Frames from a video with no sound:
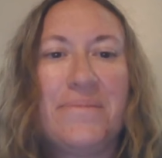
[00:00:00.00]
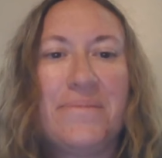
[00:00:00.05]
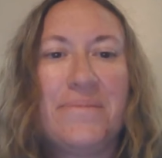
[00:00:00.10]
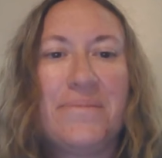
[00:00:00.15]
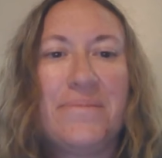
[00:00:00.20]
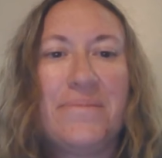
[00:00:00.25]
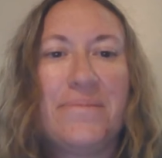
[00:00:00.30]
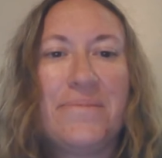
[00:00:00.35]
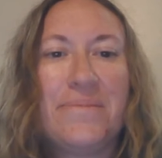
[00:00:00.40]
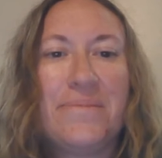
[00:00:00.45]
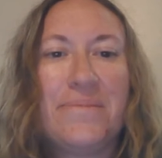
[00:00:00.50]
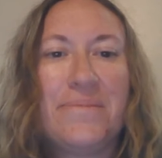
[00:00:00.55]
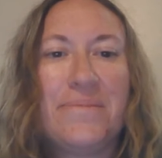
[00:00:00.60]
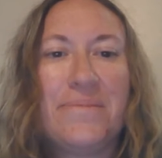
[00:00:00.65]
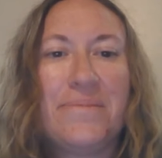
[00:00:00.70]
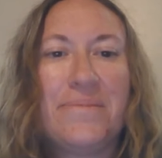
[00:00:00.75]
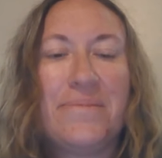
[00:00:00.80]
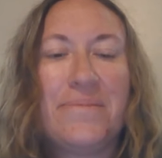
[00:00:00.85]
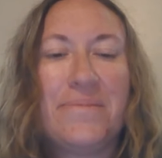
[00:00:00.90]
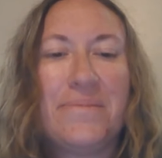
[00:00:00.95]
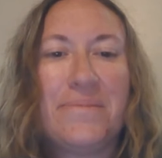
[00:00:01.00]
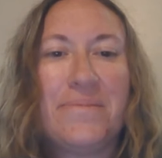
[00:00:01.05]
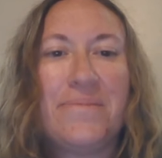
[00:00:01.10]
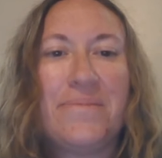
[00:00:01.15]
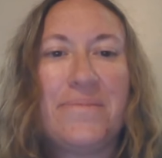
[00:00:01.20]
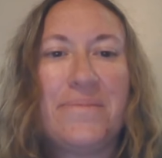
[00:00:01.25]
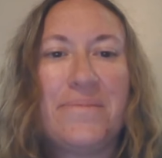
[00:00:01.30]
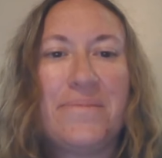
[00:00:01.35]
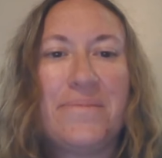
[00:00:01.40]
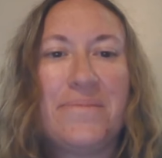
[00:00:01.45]

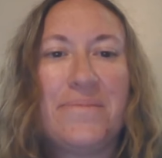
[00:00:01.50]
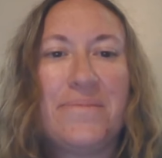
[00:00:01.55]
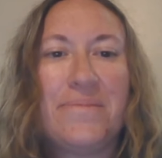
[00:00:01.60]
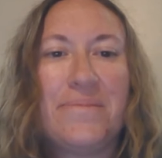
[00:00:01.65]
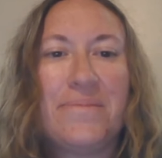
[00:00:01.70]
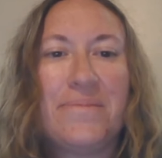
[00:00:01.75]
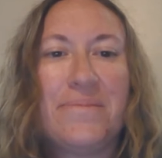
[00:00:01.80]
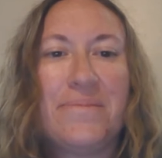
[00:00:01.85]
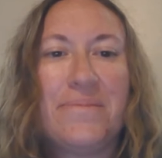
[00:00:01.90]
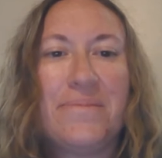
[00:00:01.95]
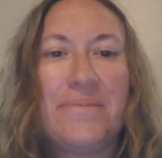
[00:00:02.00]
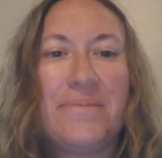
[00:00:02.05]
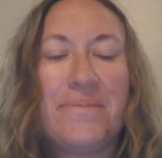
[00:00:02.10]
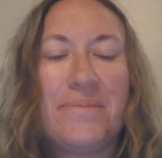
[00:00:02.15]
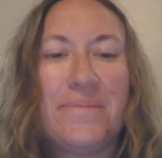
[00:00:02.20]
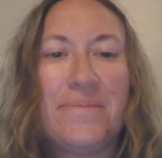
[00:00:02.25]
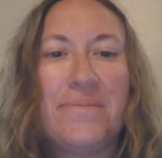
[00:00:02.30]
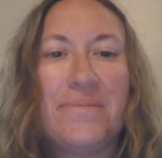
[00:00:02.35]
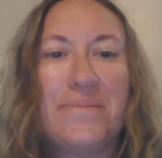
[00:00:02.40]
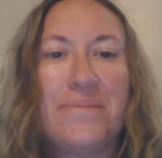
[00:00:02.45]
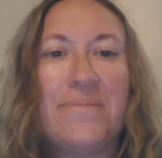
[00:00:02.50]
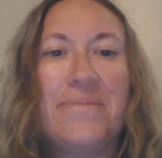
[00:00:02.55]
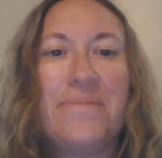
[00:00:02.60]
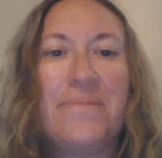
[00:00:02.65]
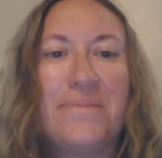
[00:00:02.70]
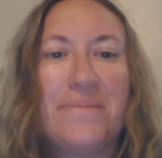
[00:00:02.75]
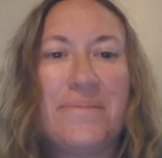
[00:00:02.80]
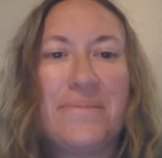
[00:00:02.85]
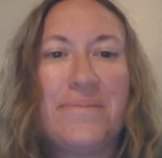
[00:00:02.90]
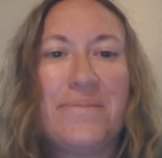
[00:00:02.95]

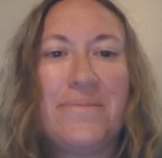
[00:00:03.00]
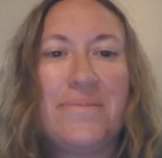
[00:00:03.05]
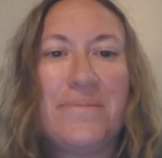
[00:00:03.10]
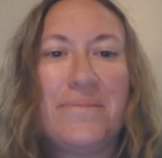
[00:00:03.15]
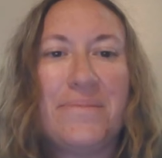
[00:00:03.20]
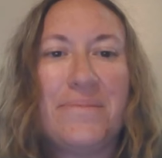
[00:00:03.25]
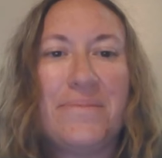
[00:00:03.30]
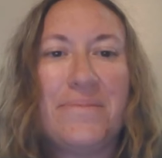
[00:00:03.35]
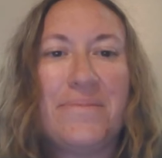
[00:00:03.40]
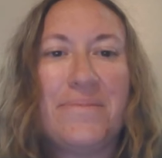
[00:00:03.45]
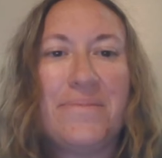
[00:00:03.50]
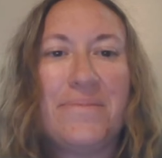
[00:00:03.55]
(silent)